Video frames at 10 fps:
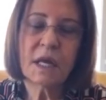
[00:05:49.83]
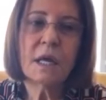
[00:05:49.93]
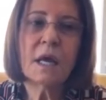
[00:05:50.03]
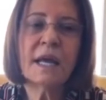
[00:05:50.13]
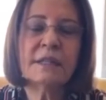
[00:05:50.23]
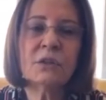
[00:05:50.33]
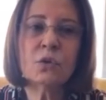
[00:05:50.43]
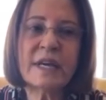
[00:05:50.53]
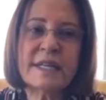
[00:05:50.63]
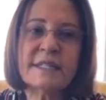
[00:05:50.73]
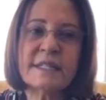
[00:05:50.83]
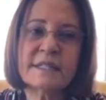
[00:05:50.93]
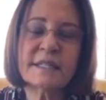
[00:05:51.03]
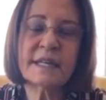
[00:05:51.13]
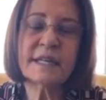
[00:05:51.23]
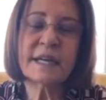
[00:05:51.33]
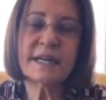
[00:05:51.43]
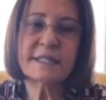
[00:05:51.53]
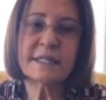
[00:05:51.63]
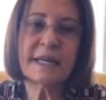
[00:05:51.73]
and mm. to exercise
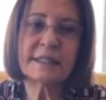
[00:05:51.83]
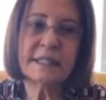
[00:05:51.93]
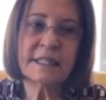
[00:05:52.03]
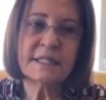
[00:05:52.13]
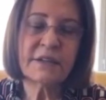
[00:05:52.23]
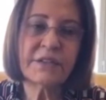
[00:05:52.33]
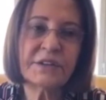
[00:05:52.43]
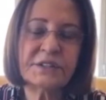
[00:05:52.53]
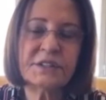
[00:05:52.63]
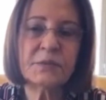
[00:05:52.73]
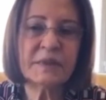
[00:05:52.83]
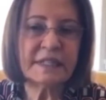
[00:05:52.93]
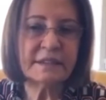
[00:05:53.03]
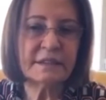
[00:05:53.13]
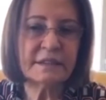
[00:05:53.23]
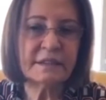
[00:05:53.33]
at least thirty minutes,